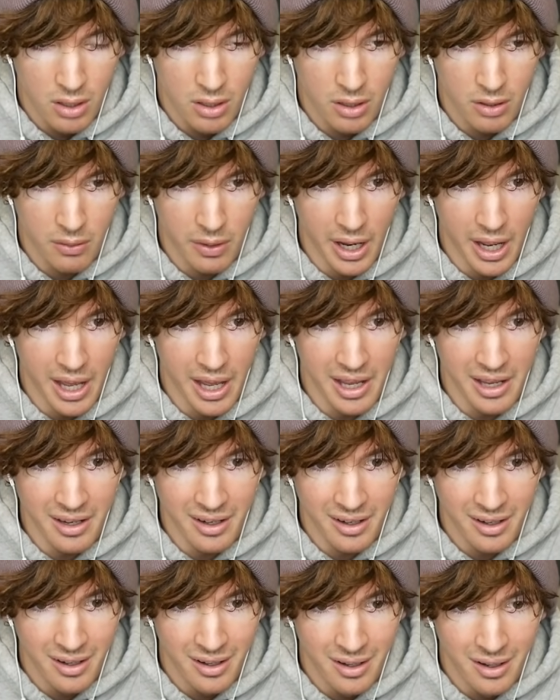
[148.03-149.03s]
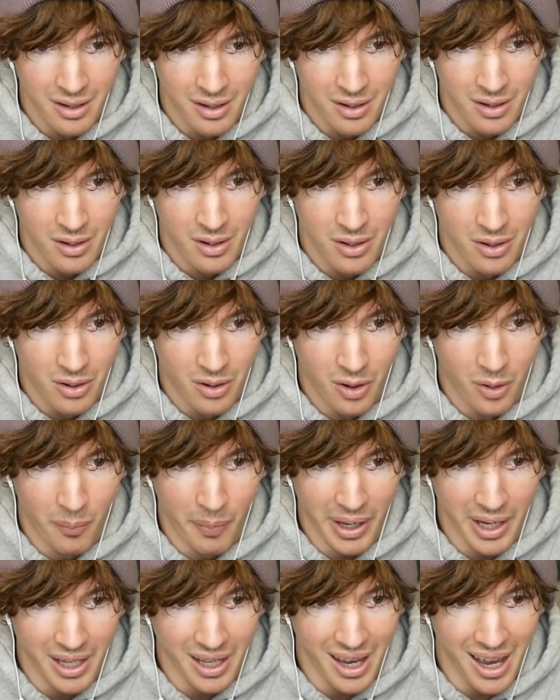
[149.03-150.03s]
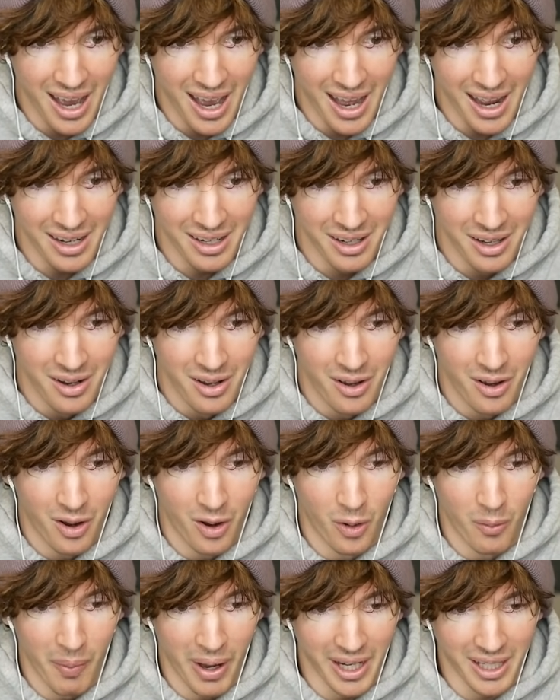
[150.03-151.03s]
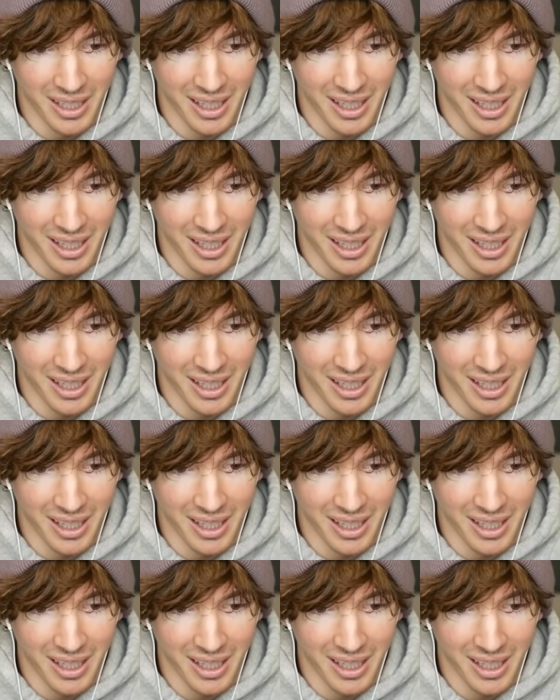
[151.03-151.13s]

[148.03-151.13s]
All right. Oh my God. Oh my